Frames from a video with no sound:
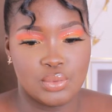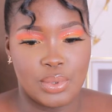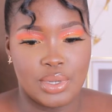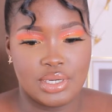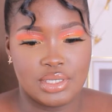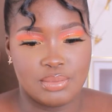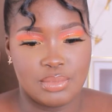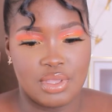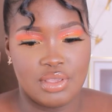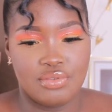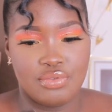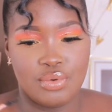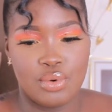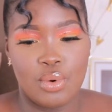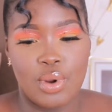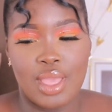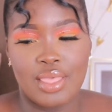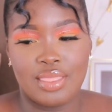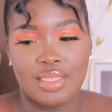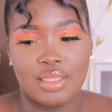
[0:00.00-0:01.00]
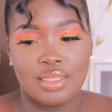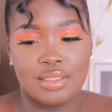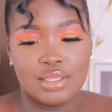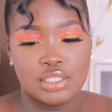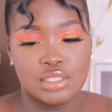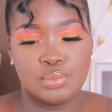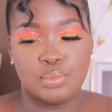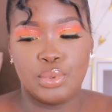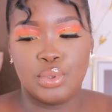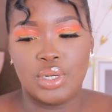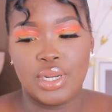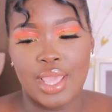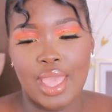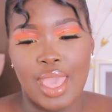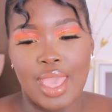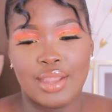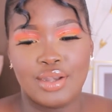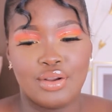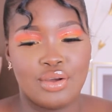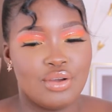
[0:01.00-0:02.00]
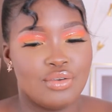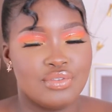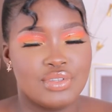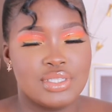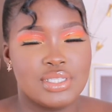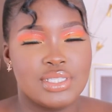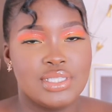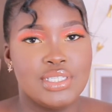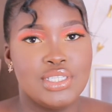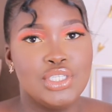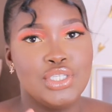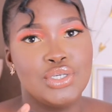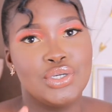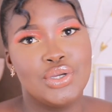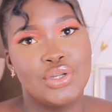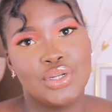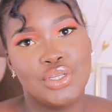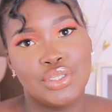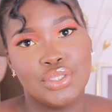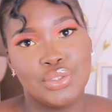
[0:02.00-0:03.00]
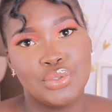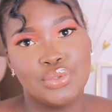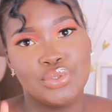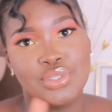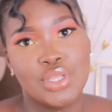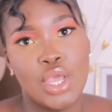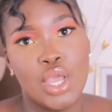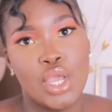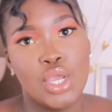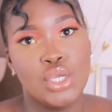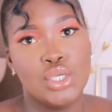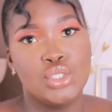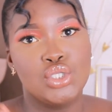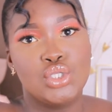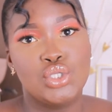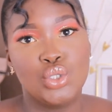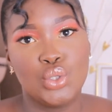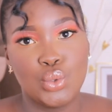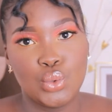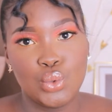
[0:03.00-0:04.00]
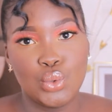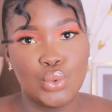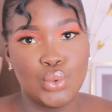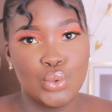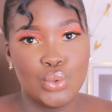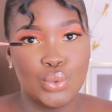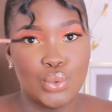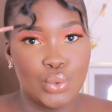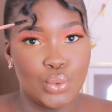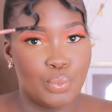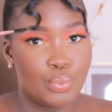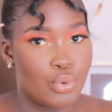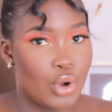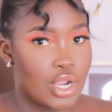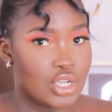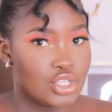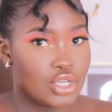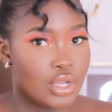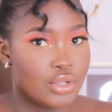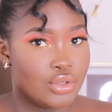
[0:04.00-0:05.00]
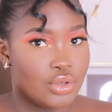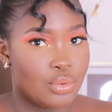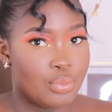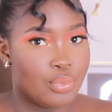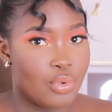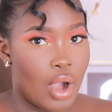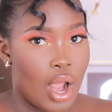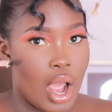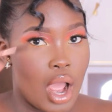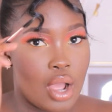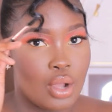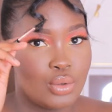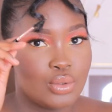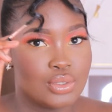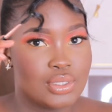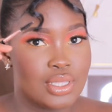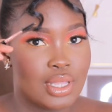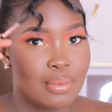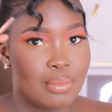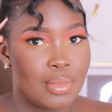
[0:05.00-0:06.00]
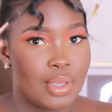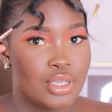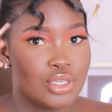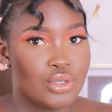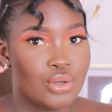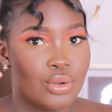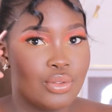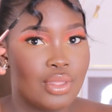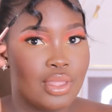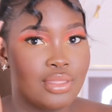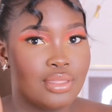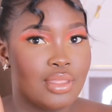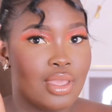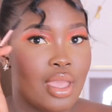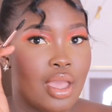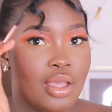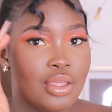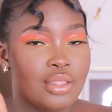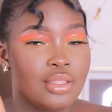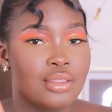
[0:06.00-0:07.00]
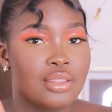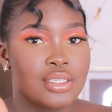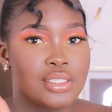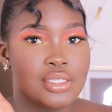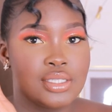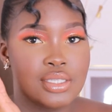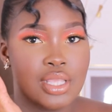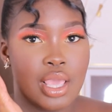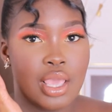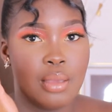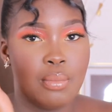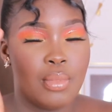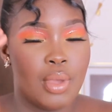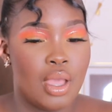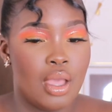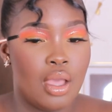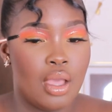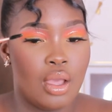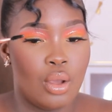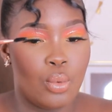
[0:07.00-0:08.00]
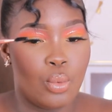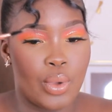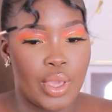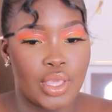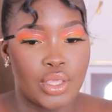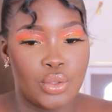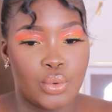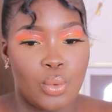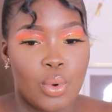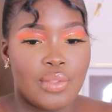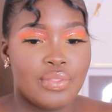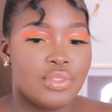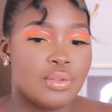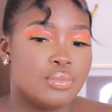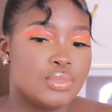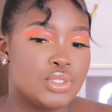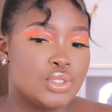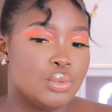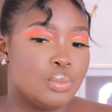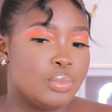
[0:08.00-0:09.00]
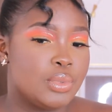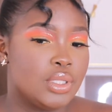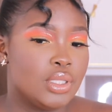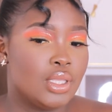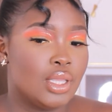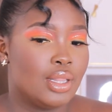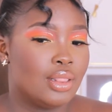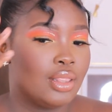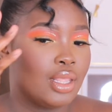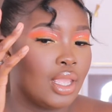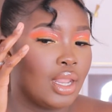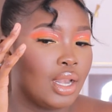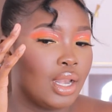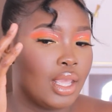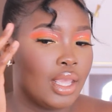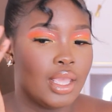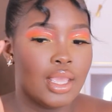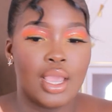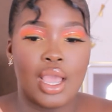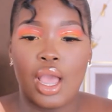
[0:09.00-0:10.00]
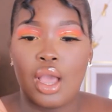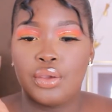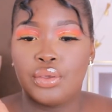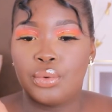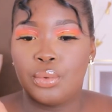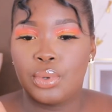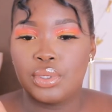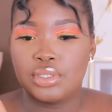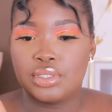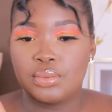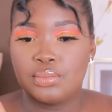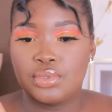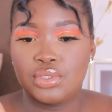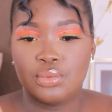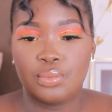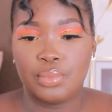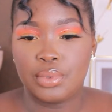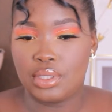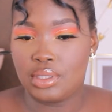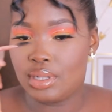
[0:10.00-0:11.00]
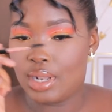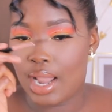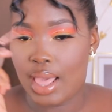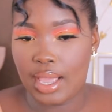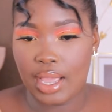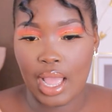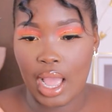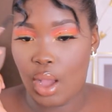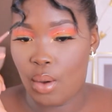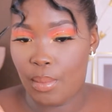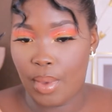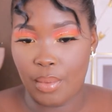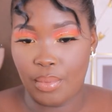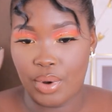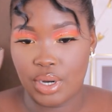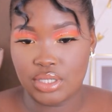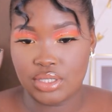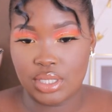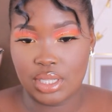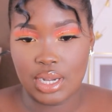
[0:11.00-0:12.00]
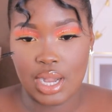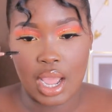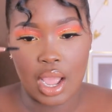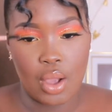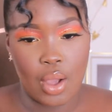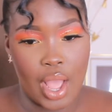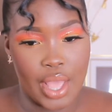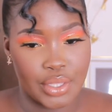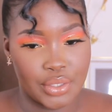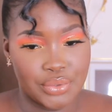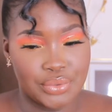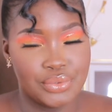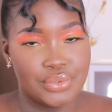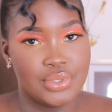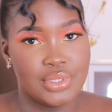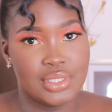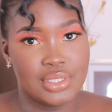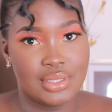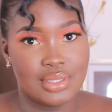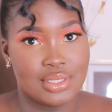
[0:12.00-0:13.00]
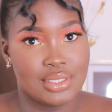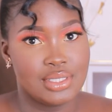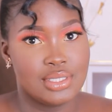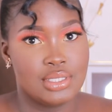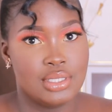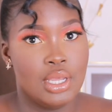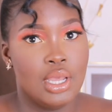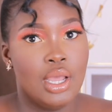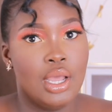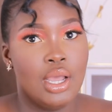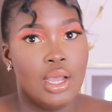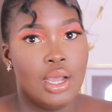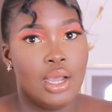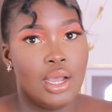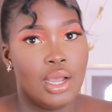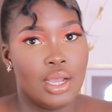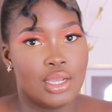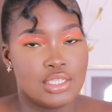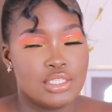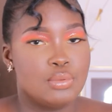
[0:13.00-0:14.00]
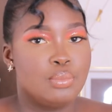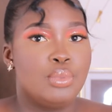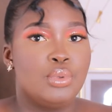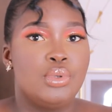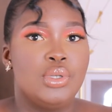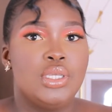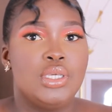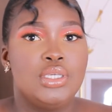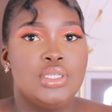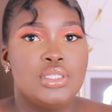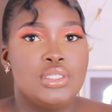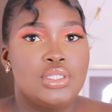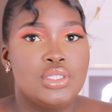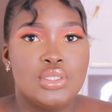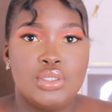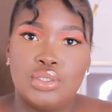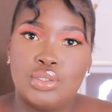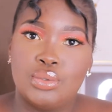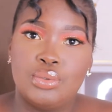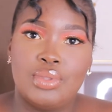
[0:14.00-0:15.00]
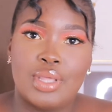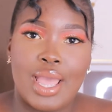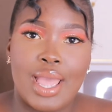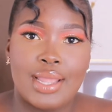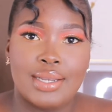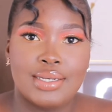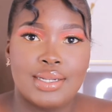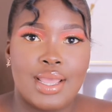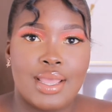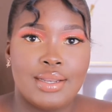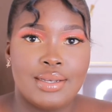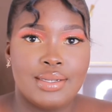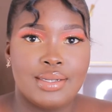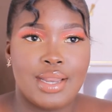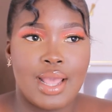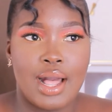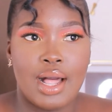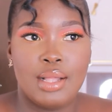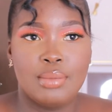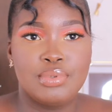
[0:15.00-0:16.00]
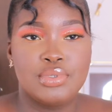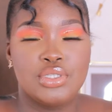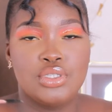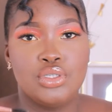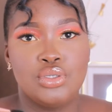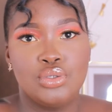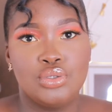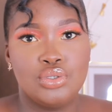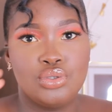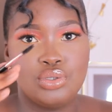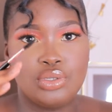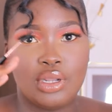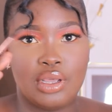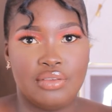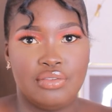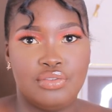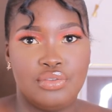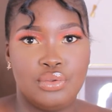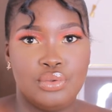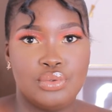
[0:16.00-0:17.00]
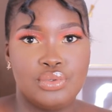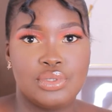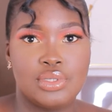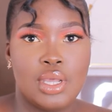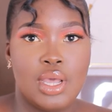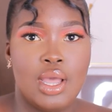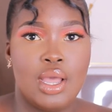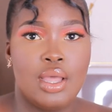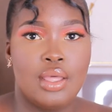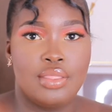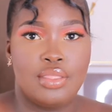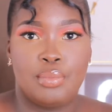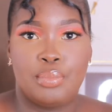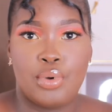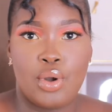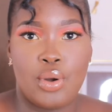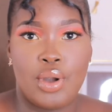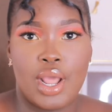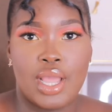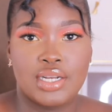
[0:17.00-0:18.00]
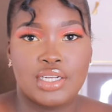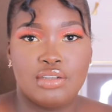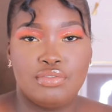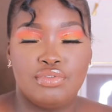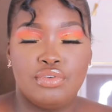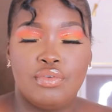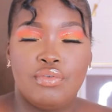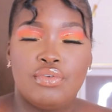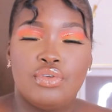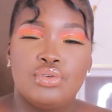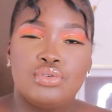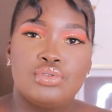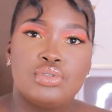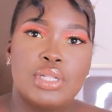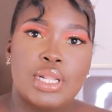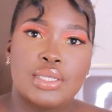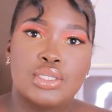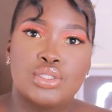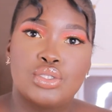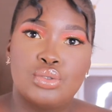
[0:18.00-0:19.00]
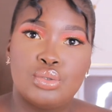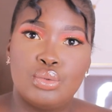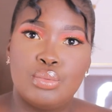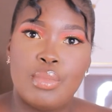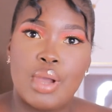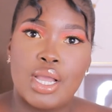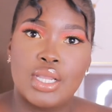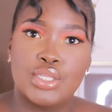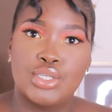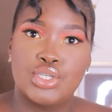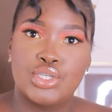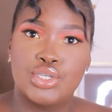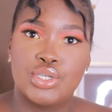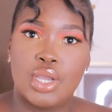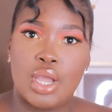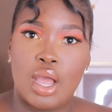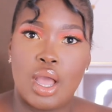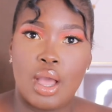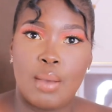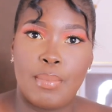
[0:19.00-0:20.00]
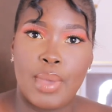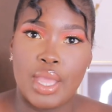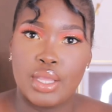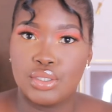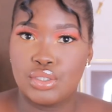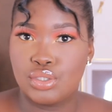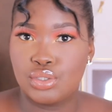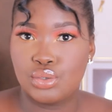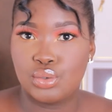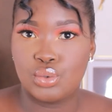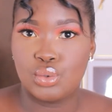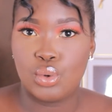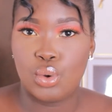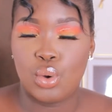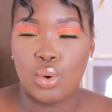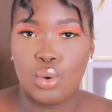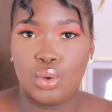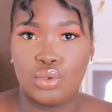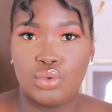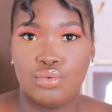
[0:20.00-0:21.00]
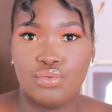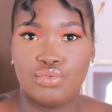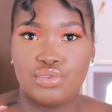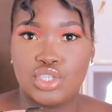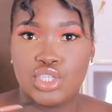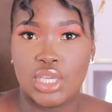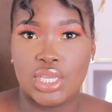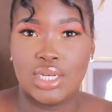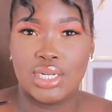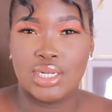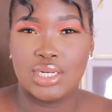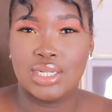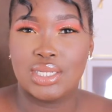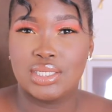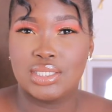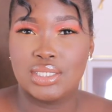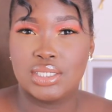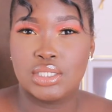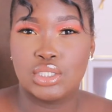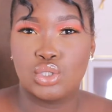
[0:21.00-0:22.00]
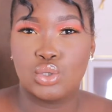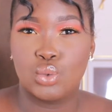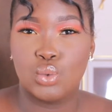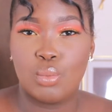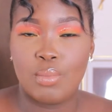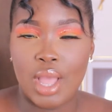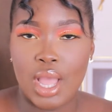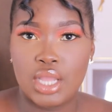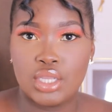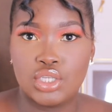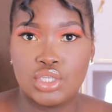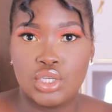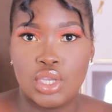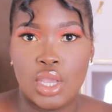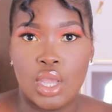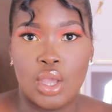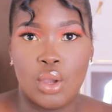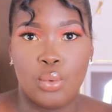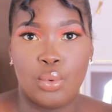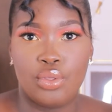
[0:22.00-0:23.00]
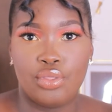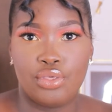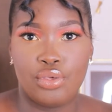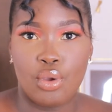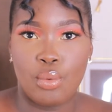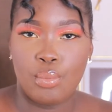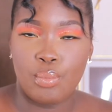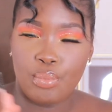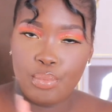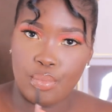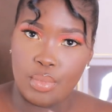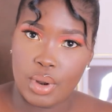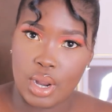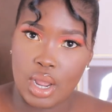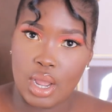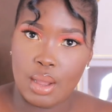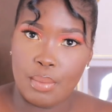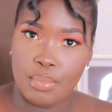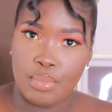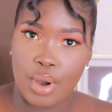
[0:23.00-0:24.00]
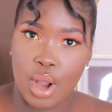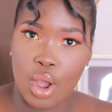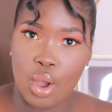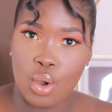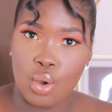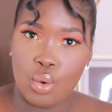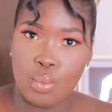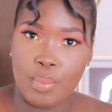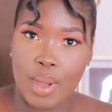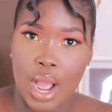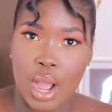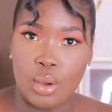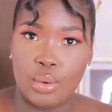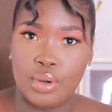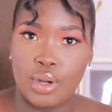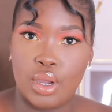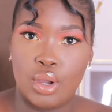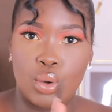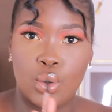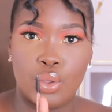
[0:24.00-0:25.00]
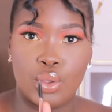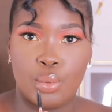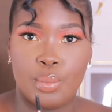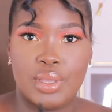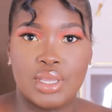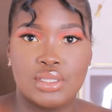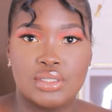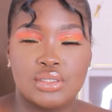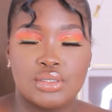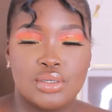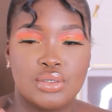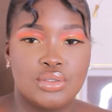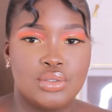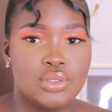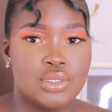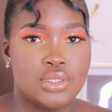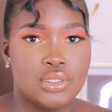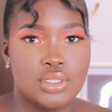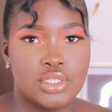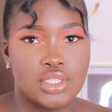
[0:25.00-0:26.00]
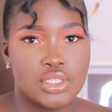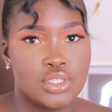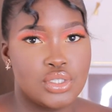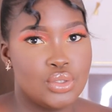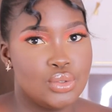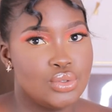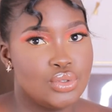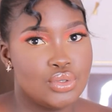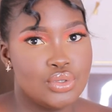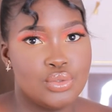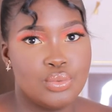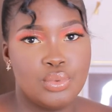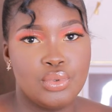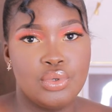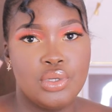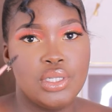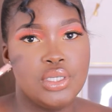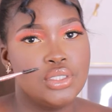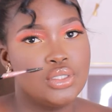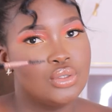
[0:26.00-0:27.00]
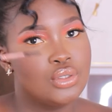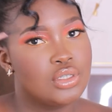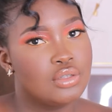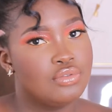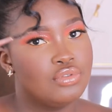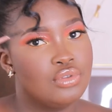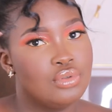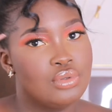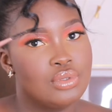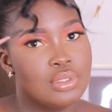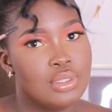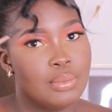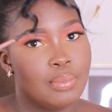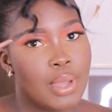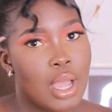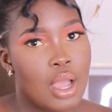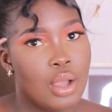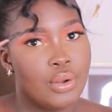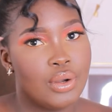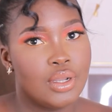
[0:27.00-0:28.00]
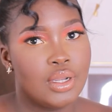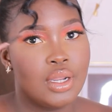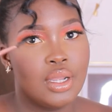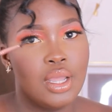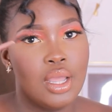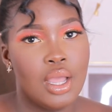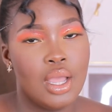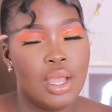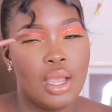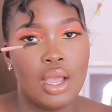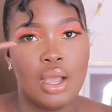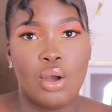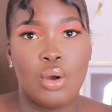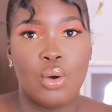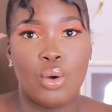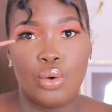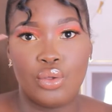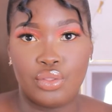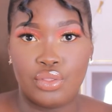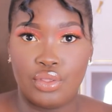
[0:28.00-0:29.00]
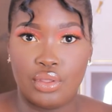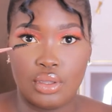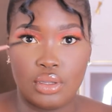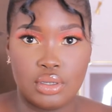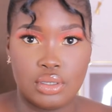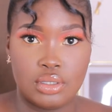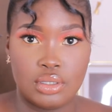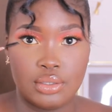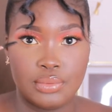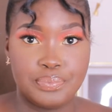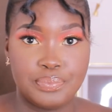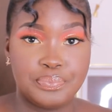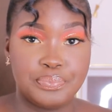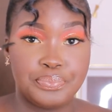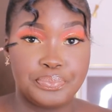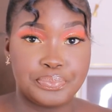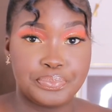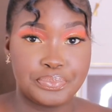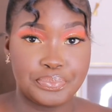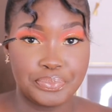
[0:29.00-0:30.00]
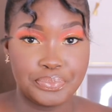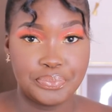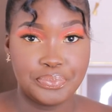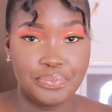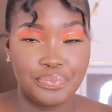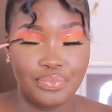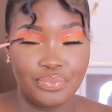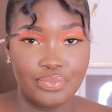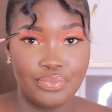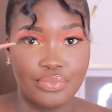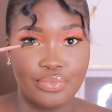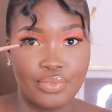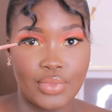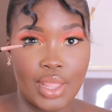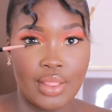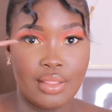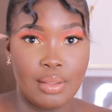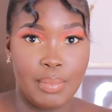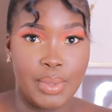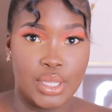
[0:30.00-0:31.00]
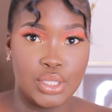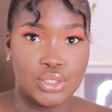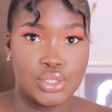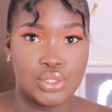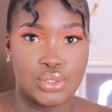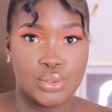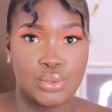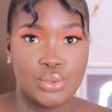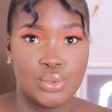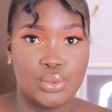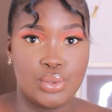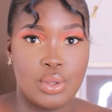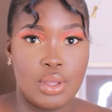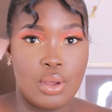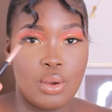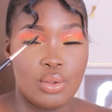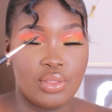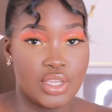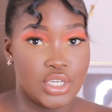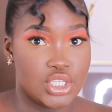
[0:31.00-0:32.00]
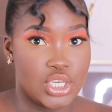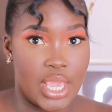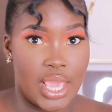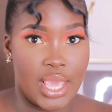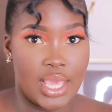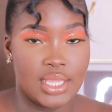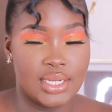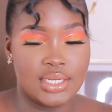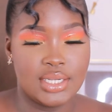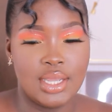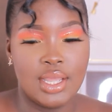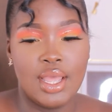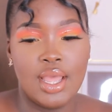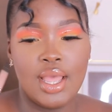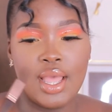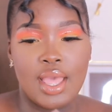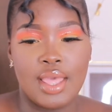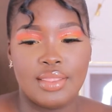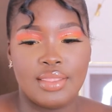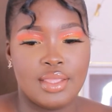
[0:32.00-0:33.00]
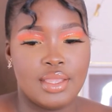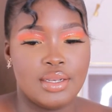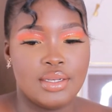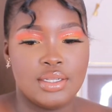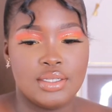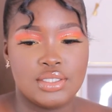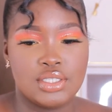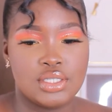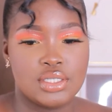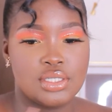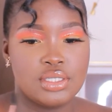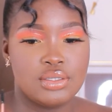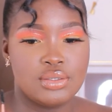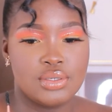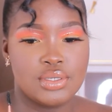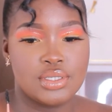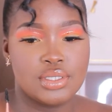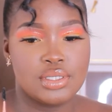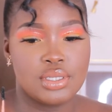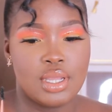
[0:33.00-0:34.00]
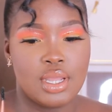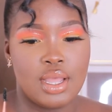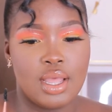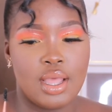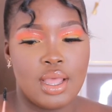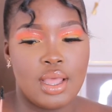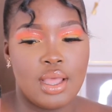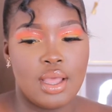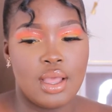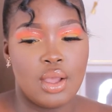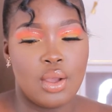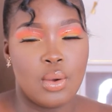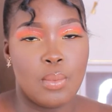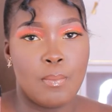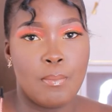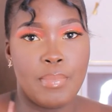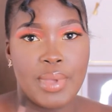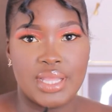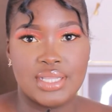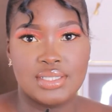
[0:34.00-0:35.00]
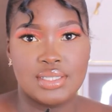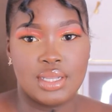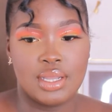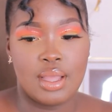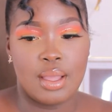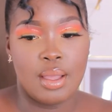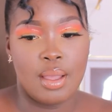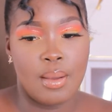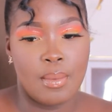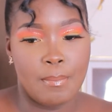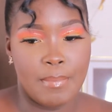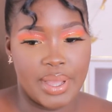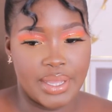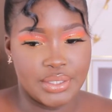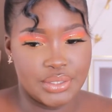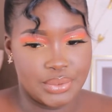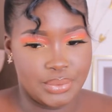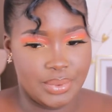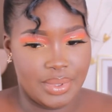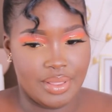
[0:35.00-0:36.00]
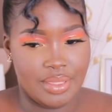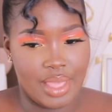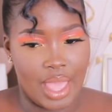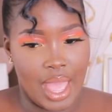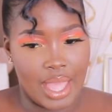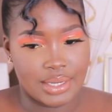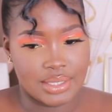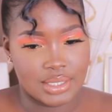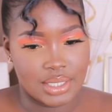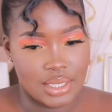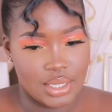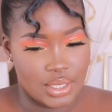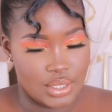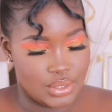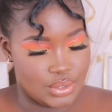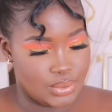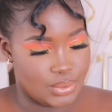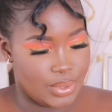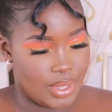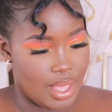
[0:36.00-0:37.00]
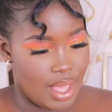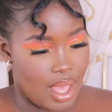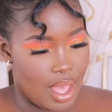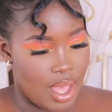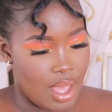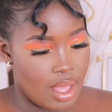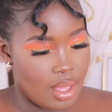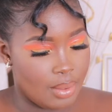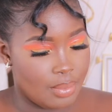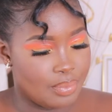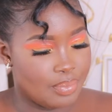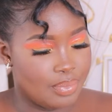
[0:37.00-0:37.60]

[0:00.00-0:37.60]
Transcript: what it's made for. And then the spoolie end, obviously you're gonna use to brush out your brows and make sure that they are the same way you want them to be, and they're laying how you want them to be. Like how my brows are now, I used this spoolie to do that, and it helps you to diffuse the product. If you've used like too much pencil, or you've shaded in too much with your brow powder or your pencil, you can just use your spoolie to diffuse the powder or the pencil or the shade, and then it just looks better by doing that. So yeah,